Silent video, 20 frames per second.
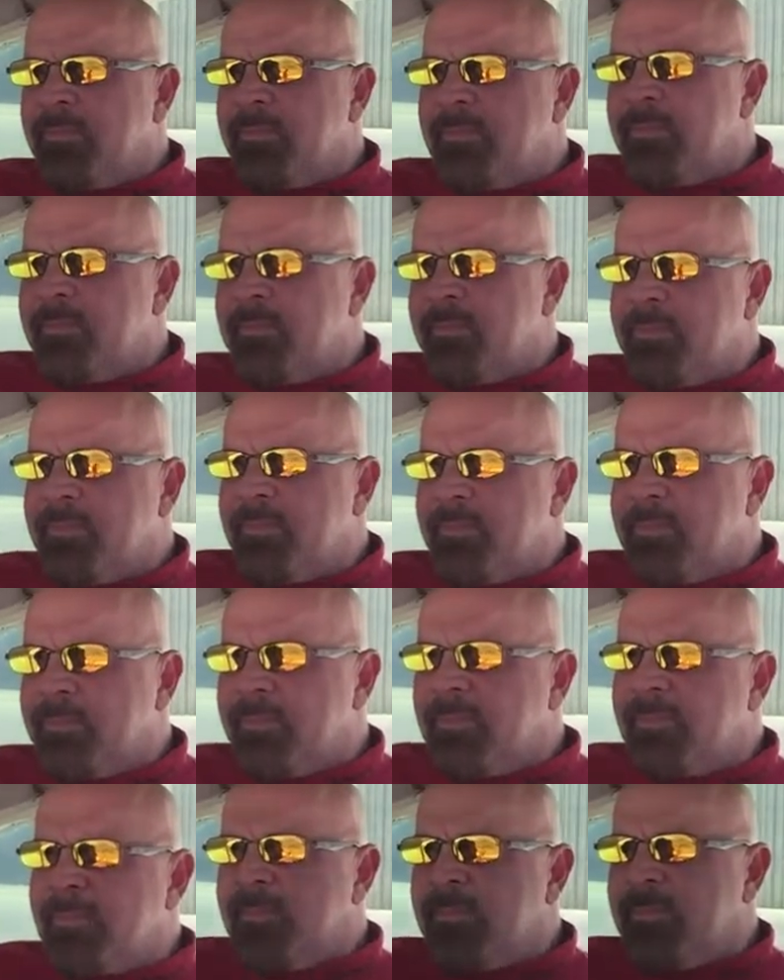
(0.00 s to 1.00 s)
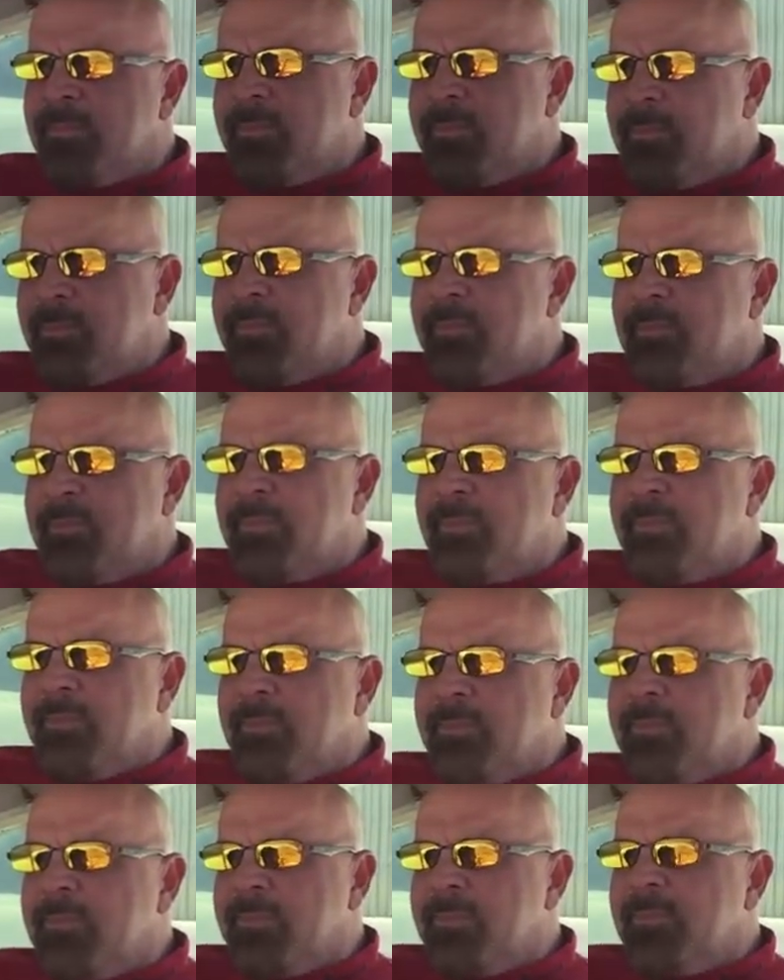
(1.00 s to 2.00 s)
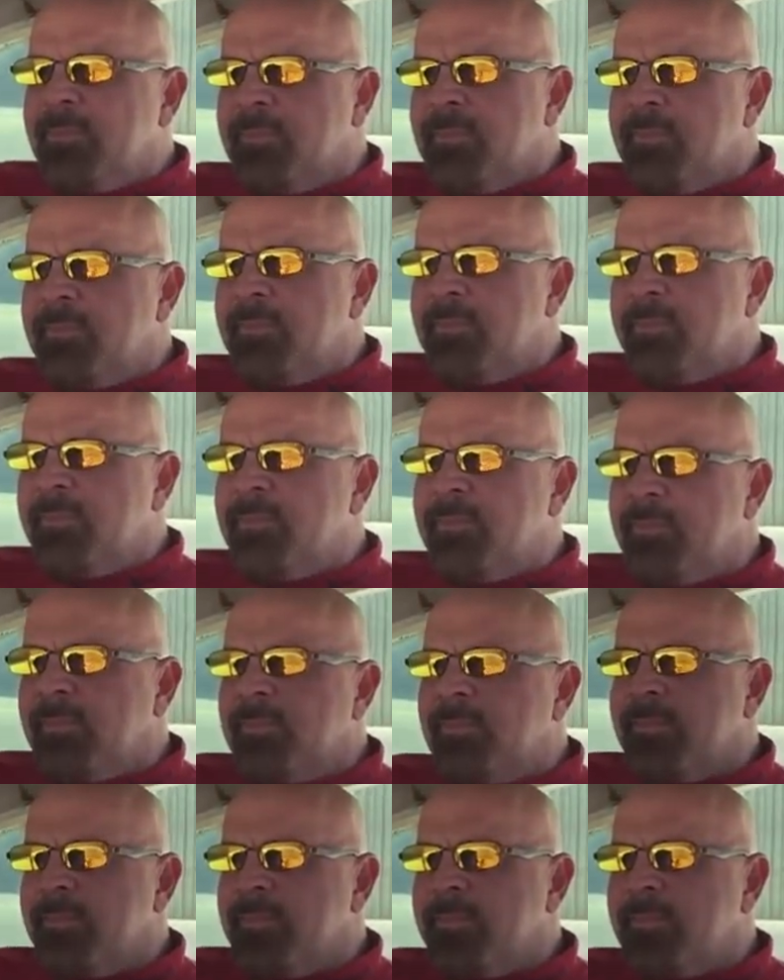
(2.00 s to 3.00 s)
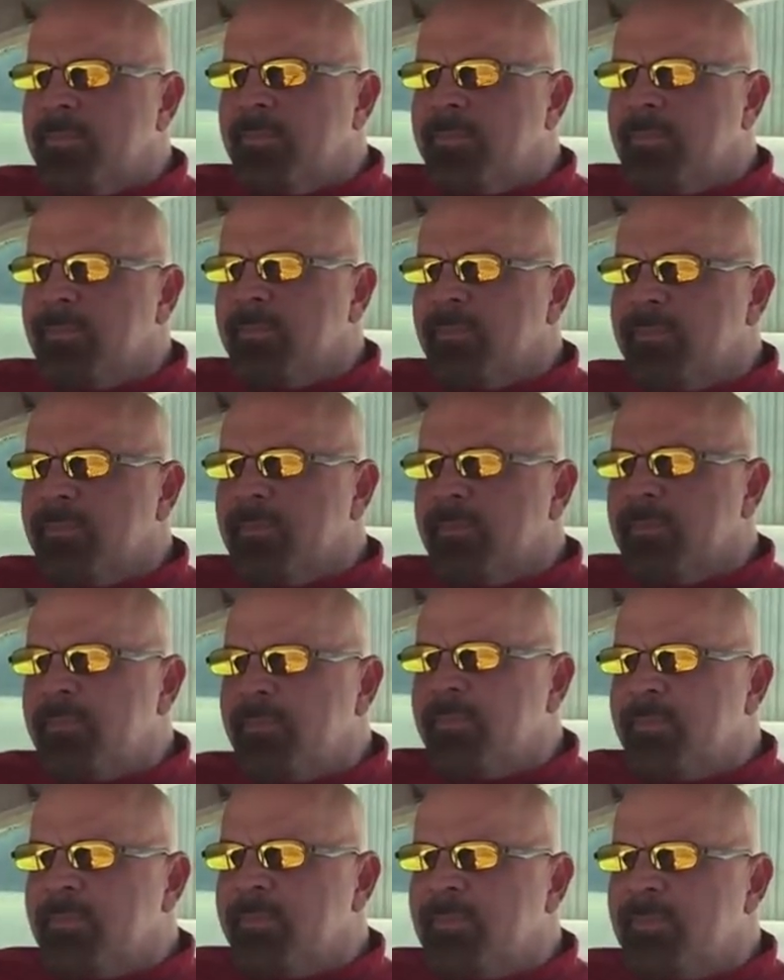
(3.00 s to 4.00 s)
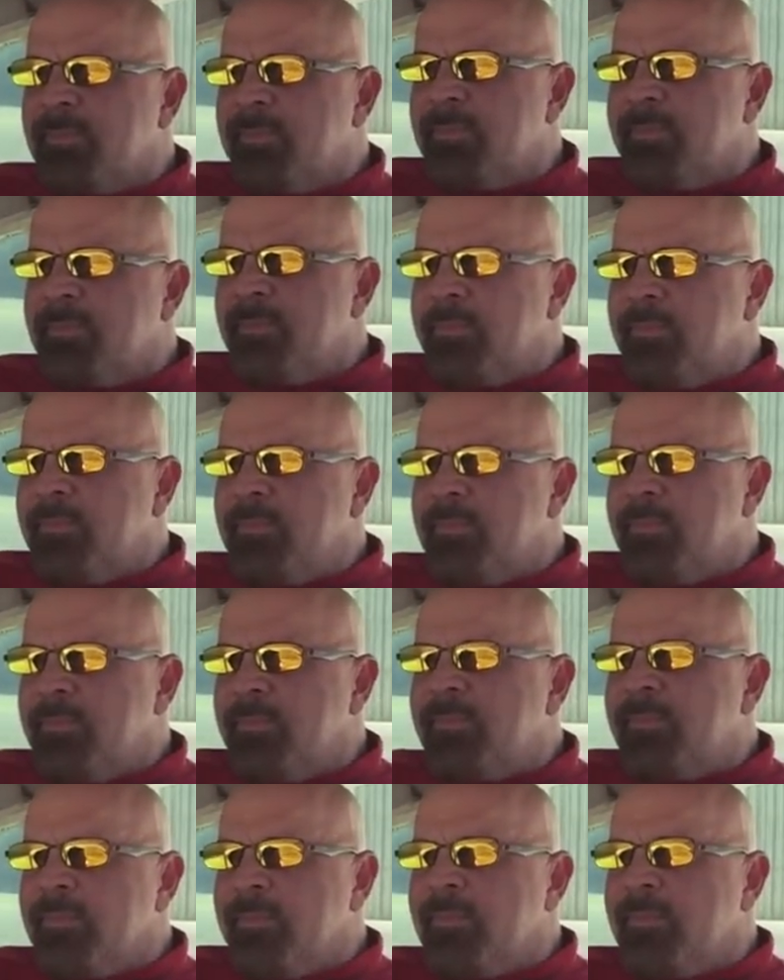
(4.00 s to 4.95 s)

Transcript: The person shown says nothing.